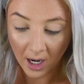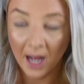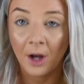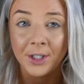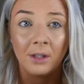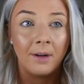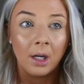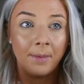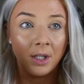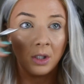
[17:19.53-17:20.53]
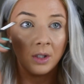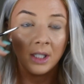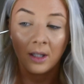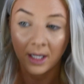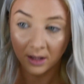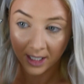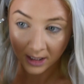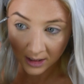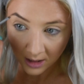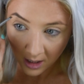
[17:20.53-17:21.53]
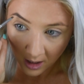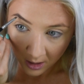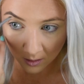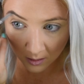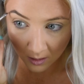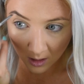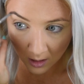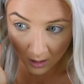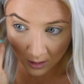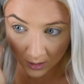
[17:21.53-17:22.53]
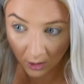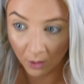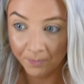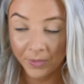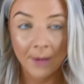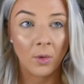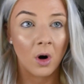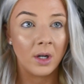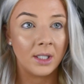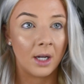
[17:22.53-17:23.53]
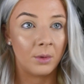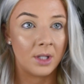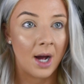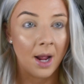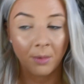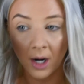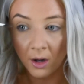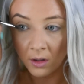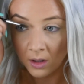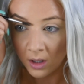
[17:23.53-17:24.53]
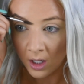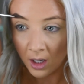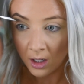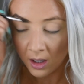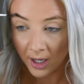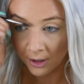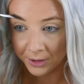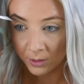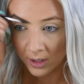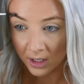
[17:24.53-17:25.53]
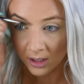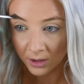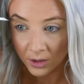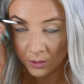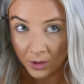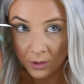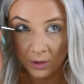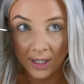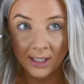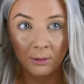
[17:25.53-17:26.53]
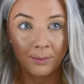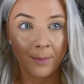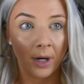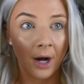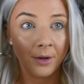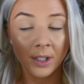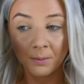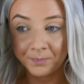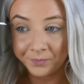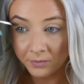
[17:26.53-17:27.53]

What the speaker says: I also recommend using it like this. So I'm already done with the eyebrow. I don't do anything too crazy with my brows.